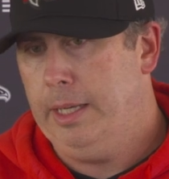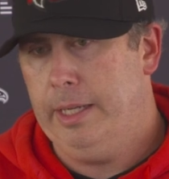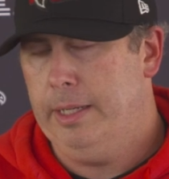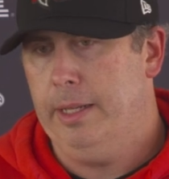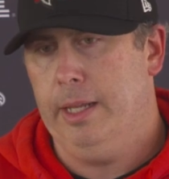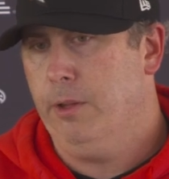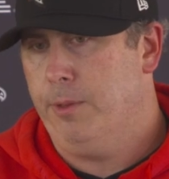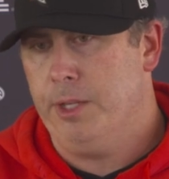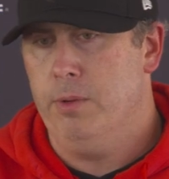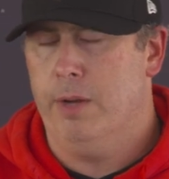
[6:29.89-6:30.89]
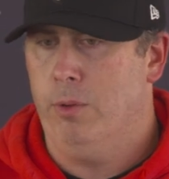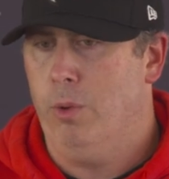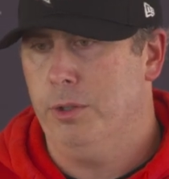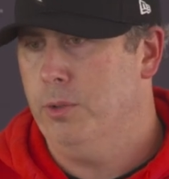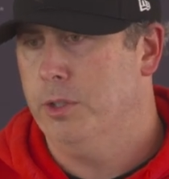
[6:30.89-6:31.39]
and I don't think you ever
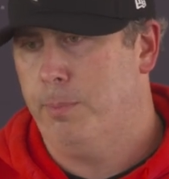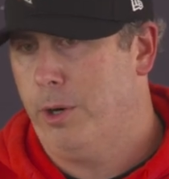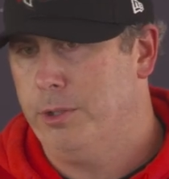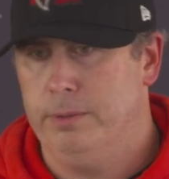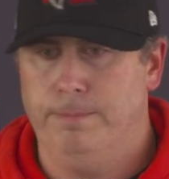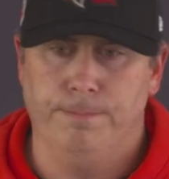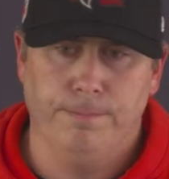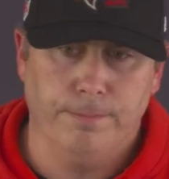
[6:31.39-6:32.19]
want to as a person,